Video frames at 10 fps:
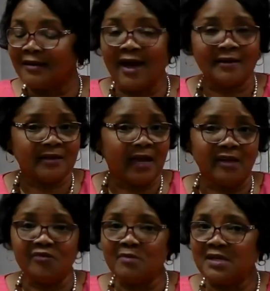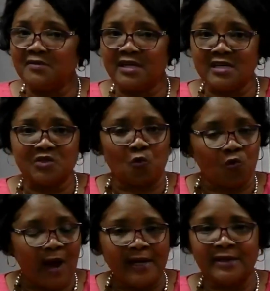God gave me this
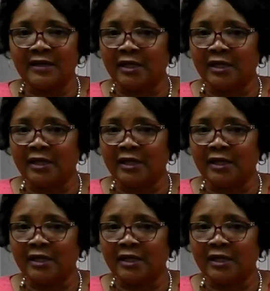right